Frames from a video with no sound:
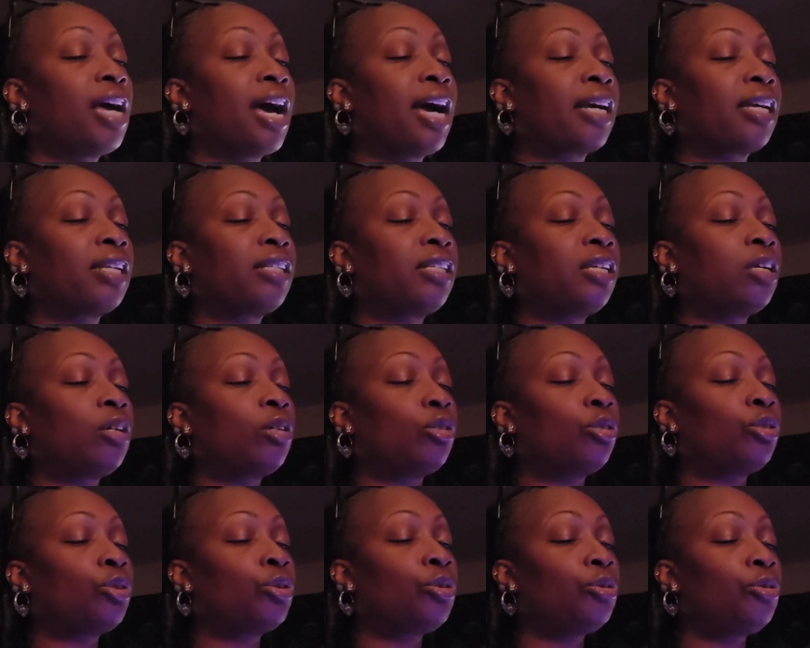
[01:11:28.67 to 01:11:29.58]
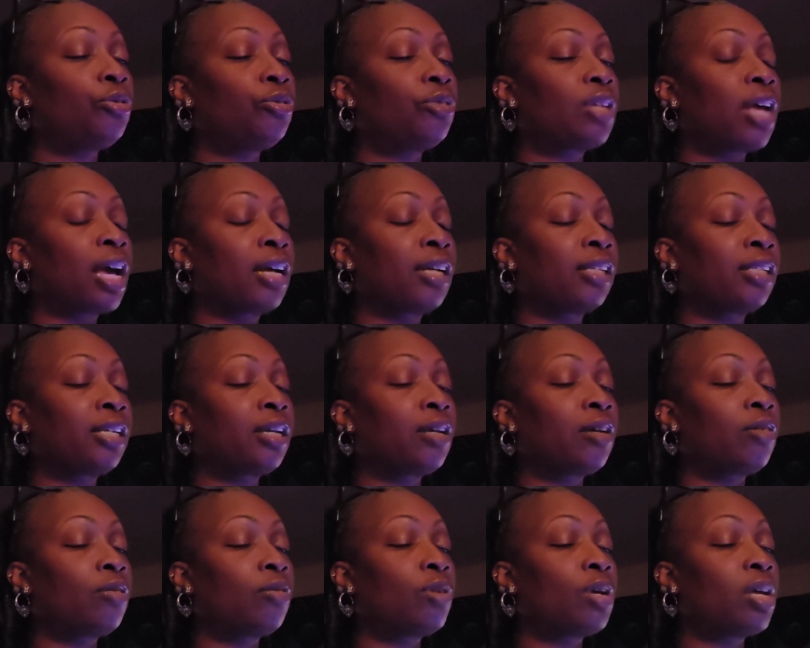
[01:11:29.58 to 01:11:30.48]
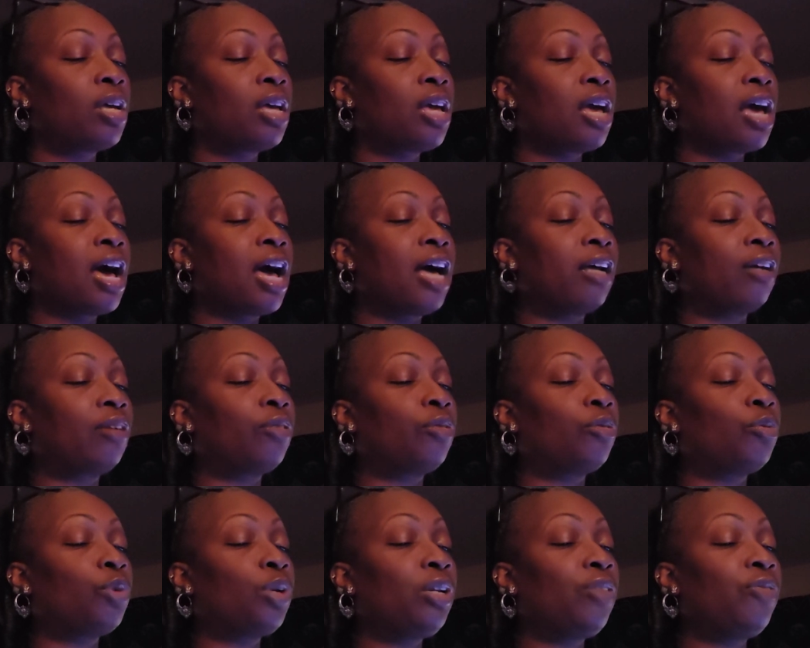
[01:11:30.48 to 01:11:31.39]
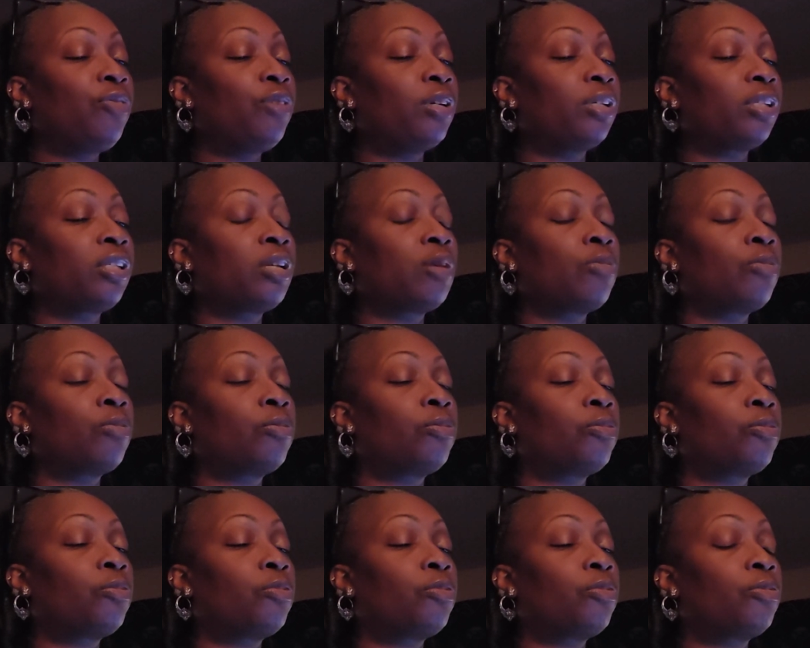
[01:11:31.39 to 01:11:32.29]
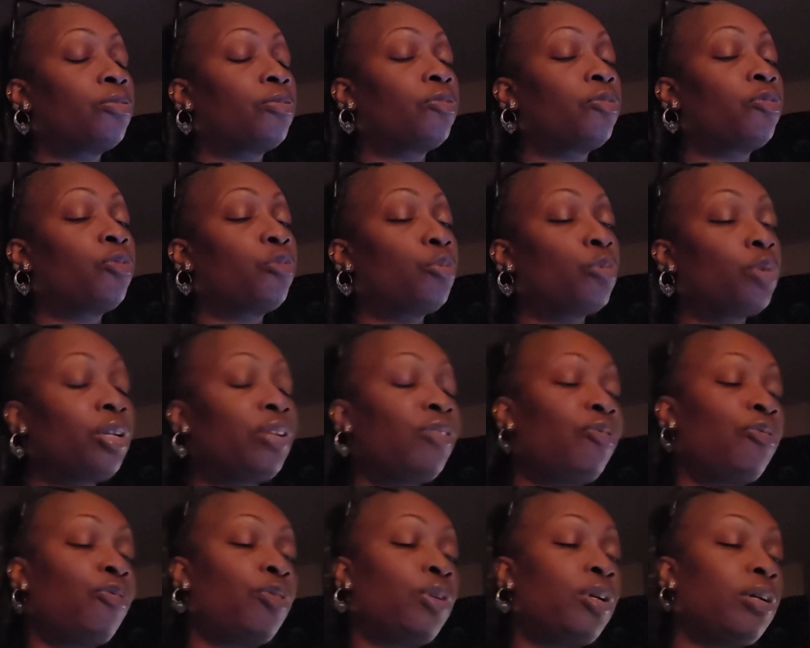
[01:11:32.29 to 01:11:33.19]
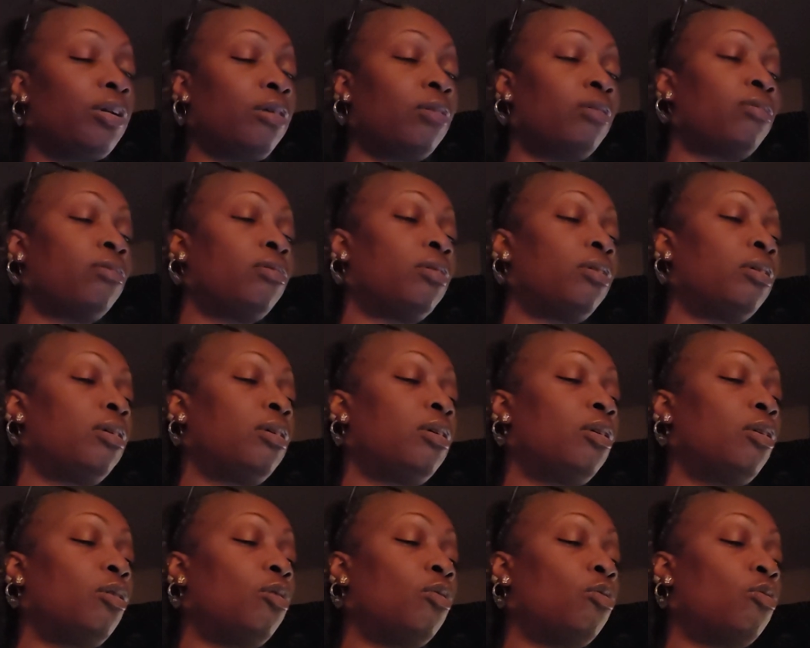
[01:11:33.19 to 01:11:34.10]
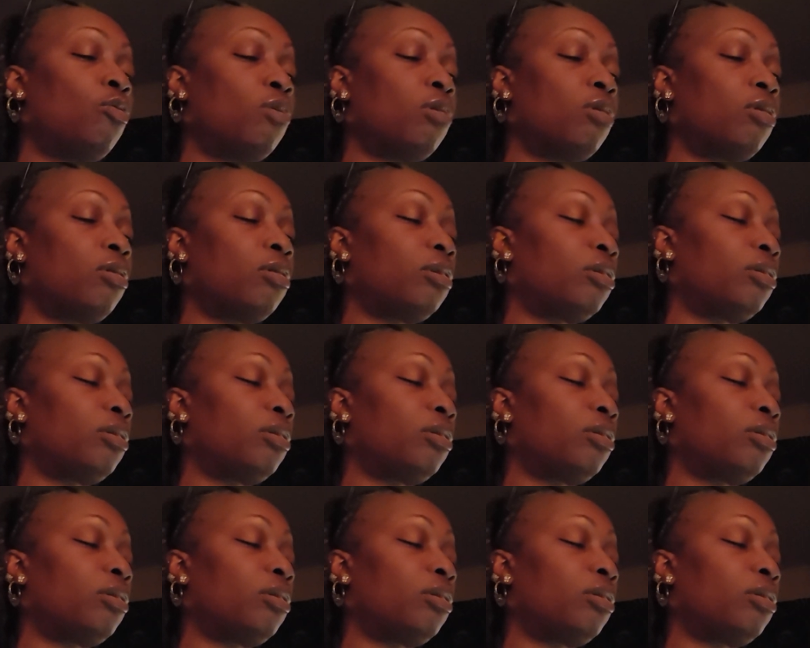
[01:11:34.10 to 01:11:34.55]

I can tell truths. I can tell how I really feel something, really feel or